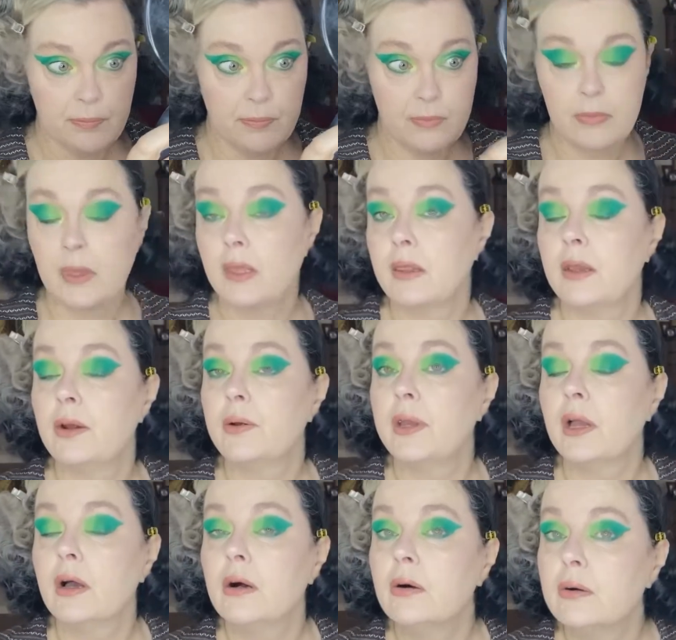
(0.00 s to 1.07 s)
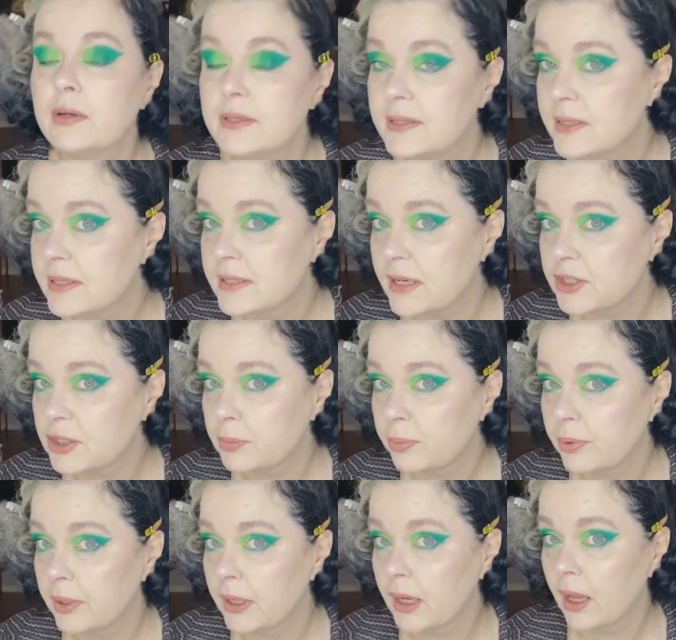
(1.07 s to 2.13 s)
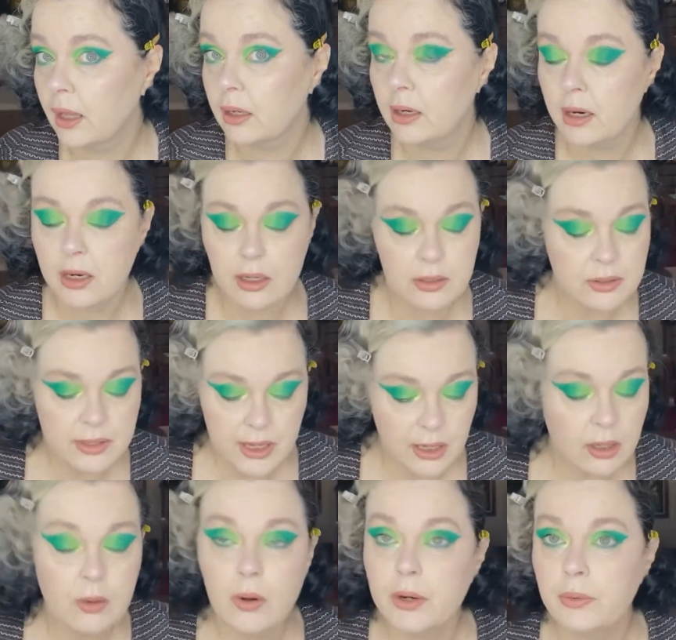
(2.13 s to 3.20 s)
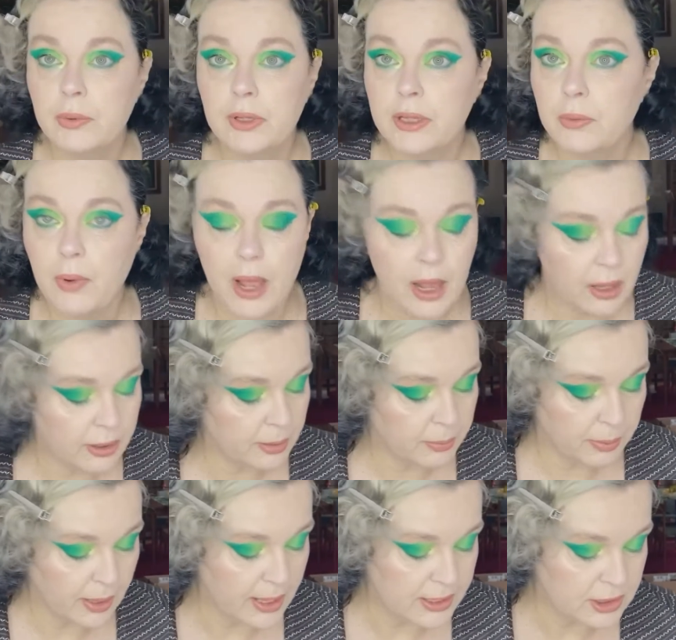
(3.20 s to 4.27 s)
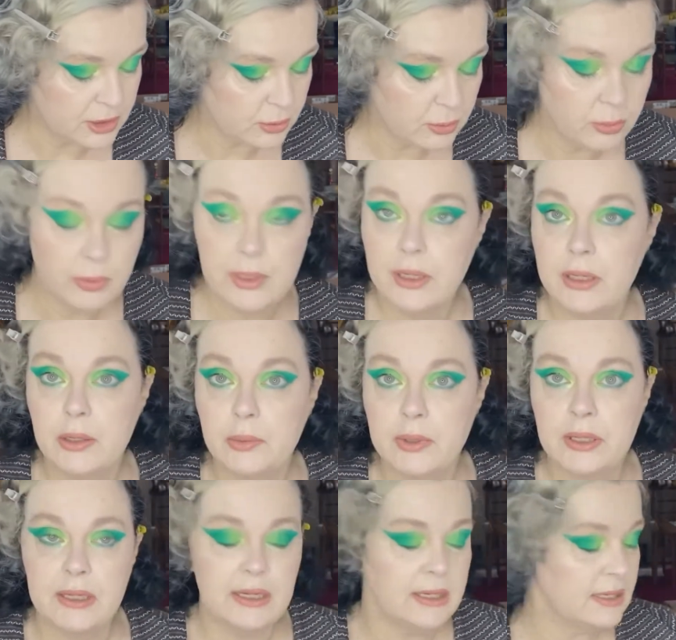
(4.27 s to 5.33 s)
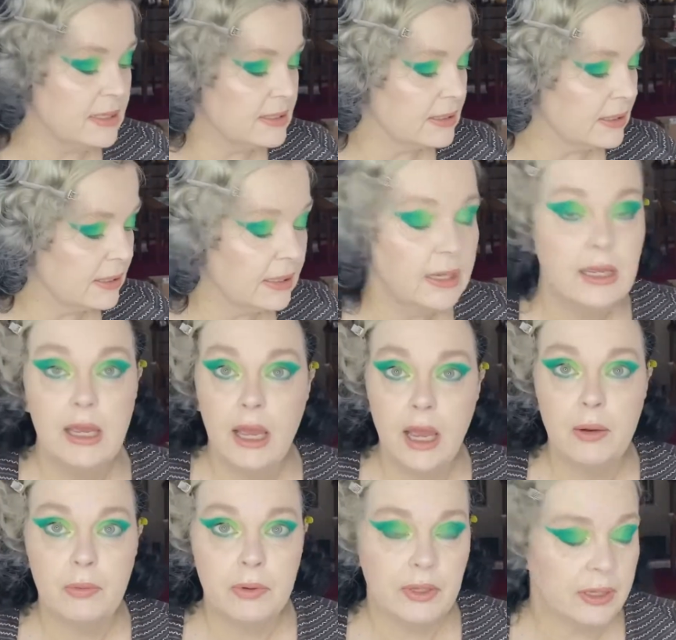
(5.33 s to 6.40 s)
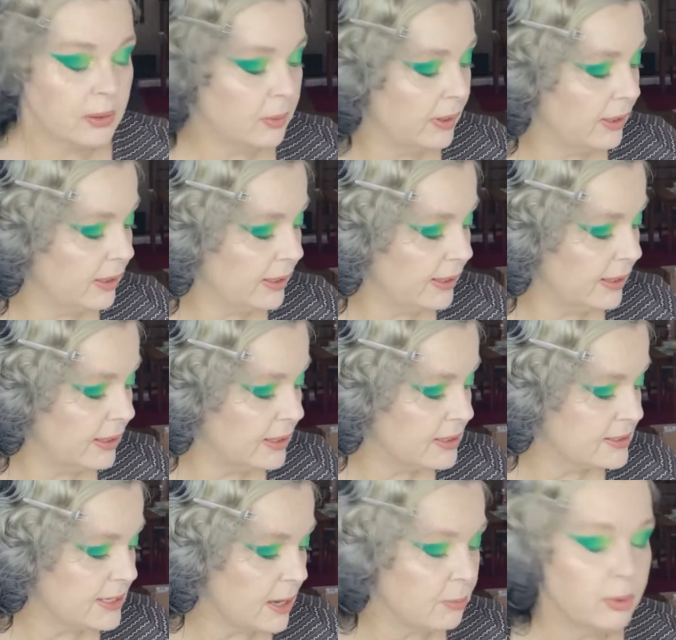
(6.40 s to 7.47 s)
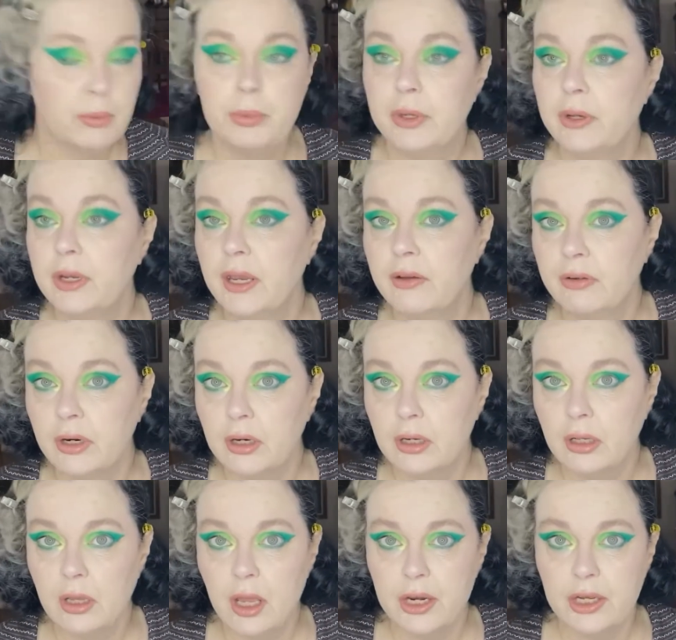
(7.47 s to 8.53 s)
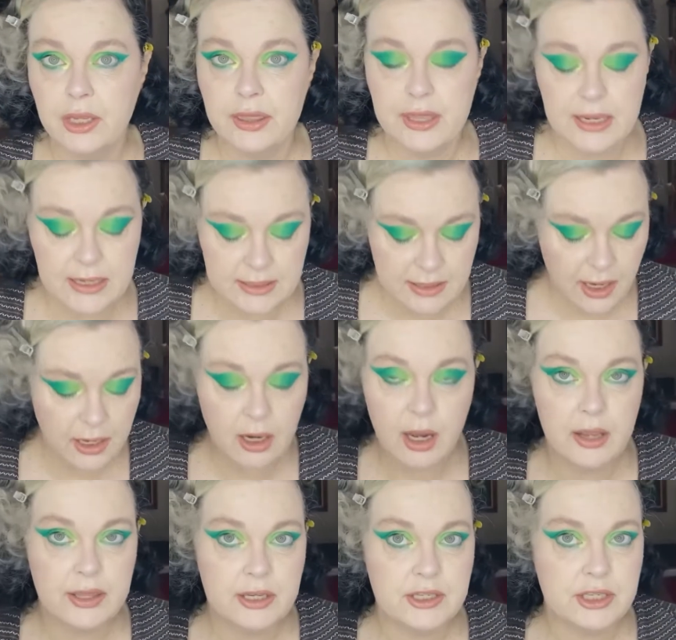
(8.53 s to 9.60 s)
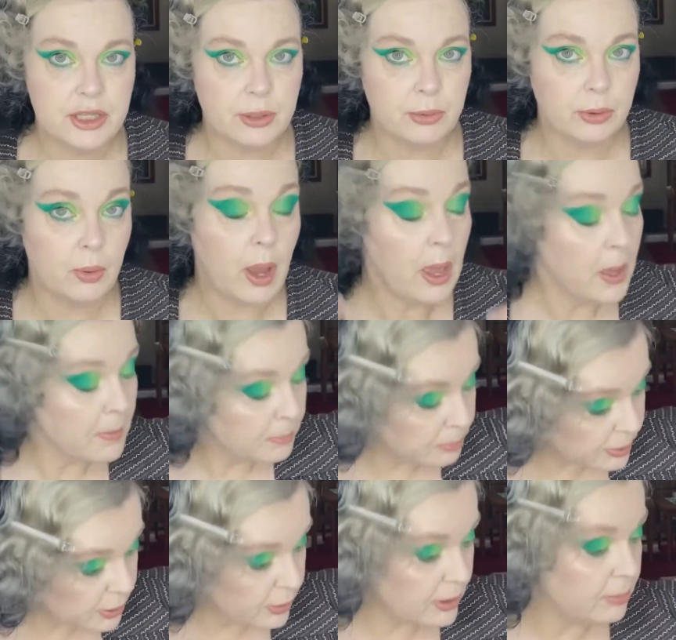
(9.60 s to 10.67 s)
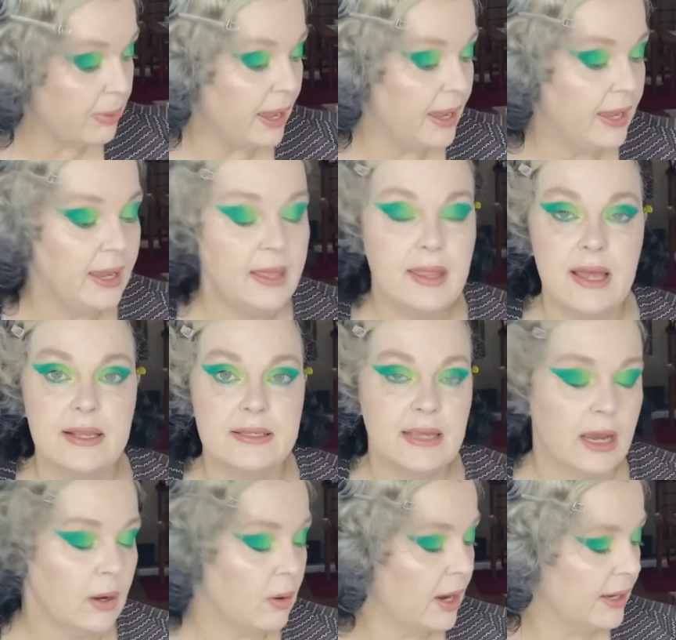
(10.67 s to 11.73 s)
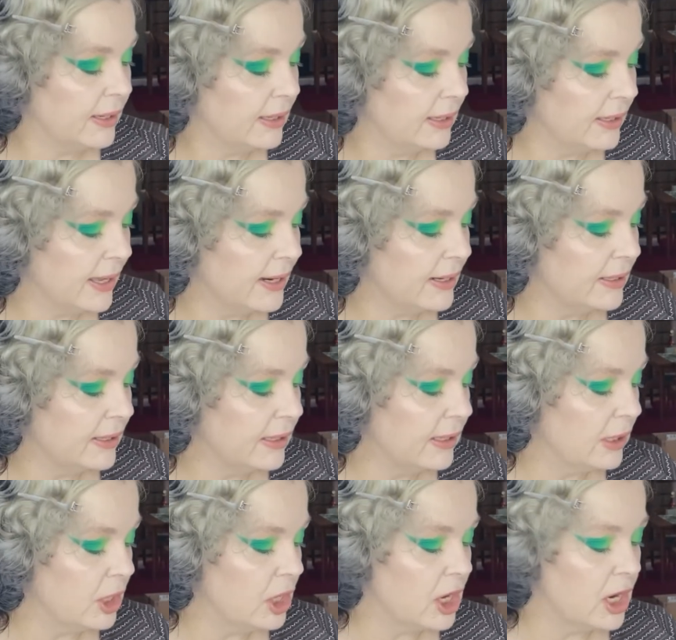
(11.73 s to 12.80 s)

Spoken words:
There we go. This is such a pretty color. They go on really well. They blend really, really easily. Really quite liking Sample Beauty. I've heard a lot of good things. I got this through Beauty Bay. That's how I can get it here